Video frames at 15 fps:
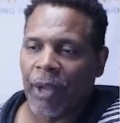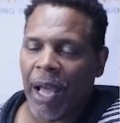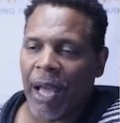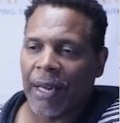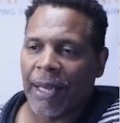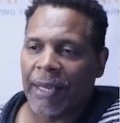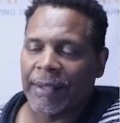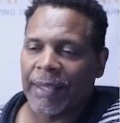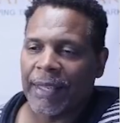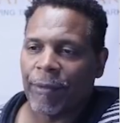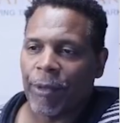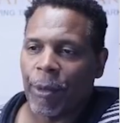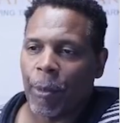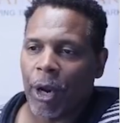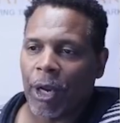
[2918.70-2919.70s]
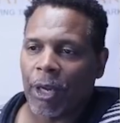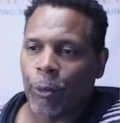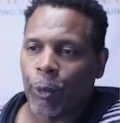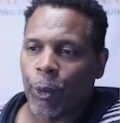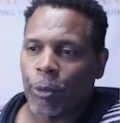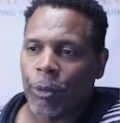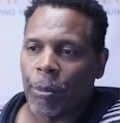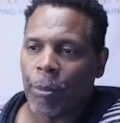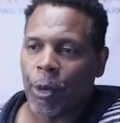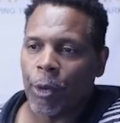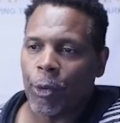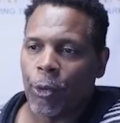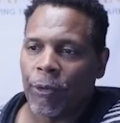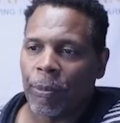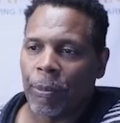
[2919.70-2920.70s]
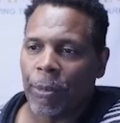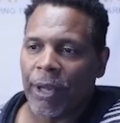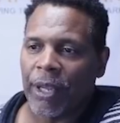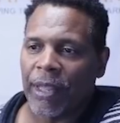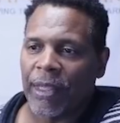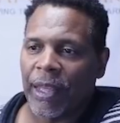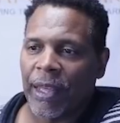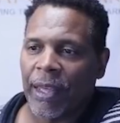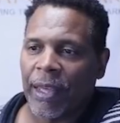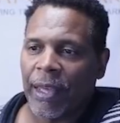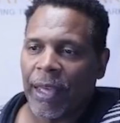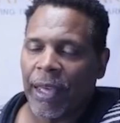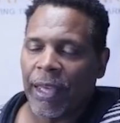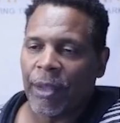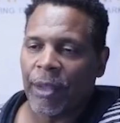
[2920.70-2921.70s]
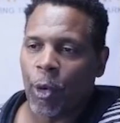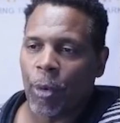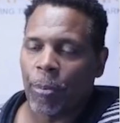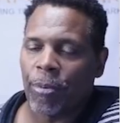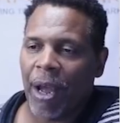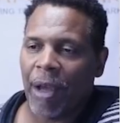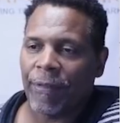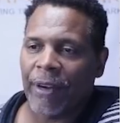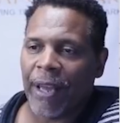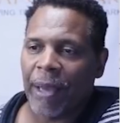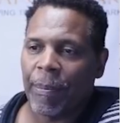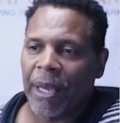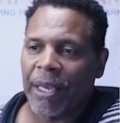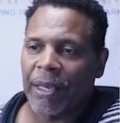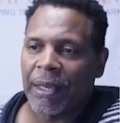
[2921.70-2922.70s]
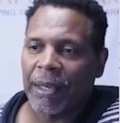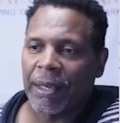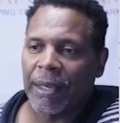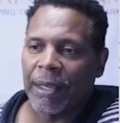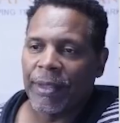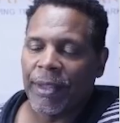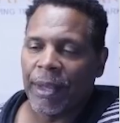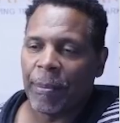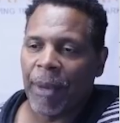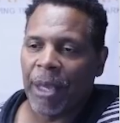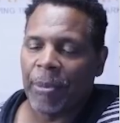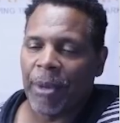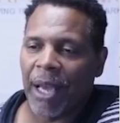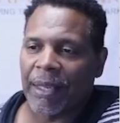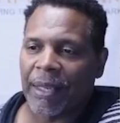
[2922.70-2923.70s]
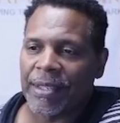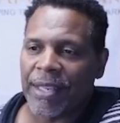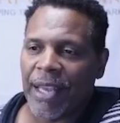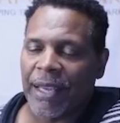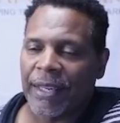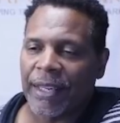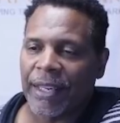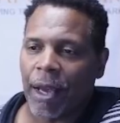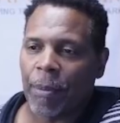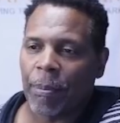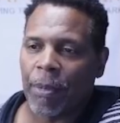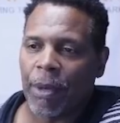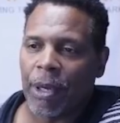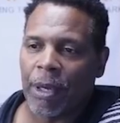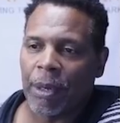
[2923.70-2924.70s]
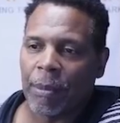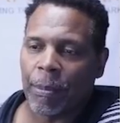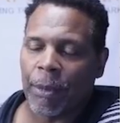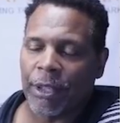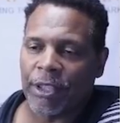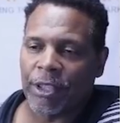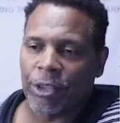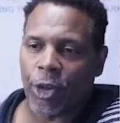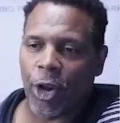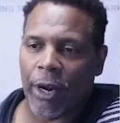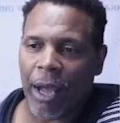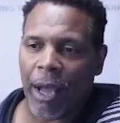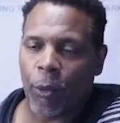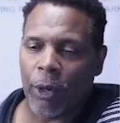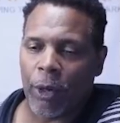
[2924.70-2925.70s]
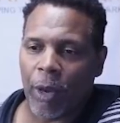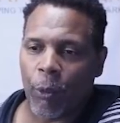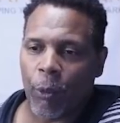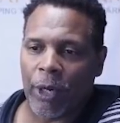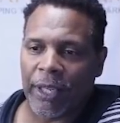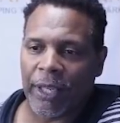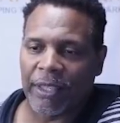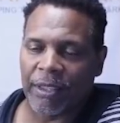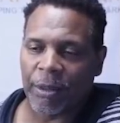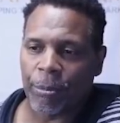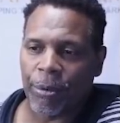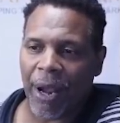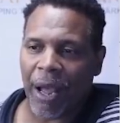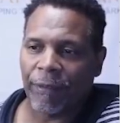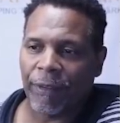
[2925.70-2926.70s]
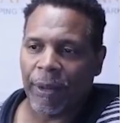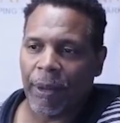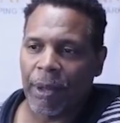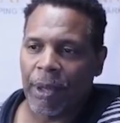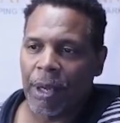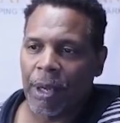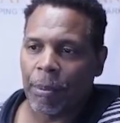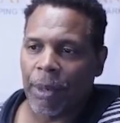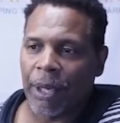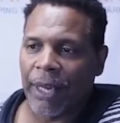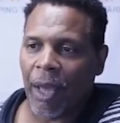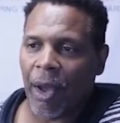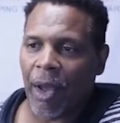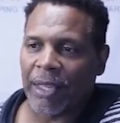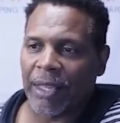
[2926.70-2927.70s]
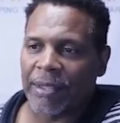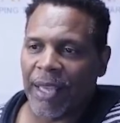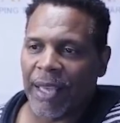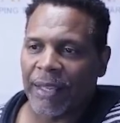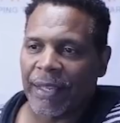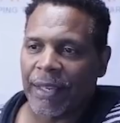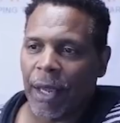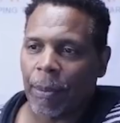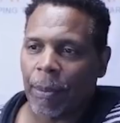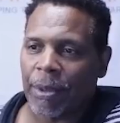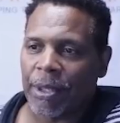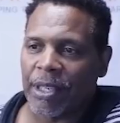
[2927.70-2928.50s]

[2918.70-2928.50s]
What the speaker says: I like to give the market room to move and breathe. And the more profit I make, then maybe I can tighten it up. To start out with, I want to get some profit, but now I can tighten it up.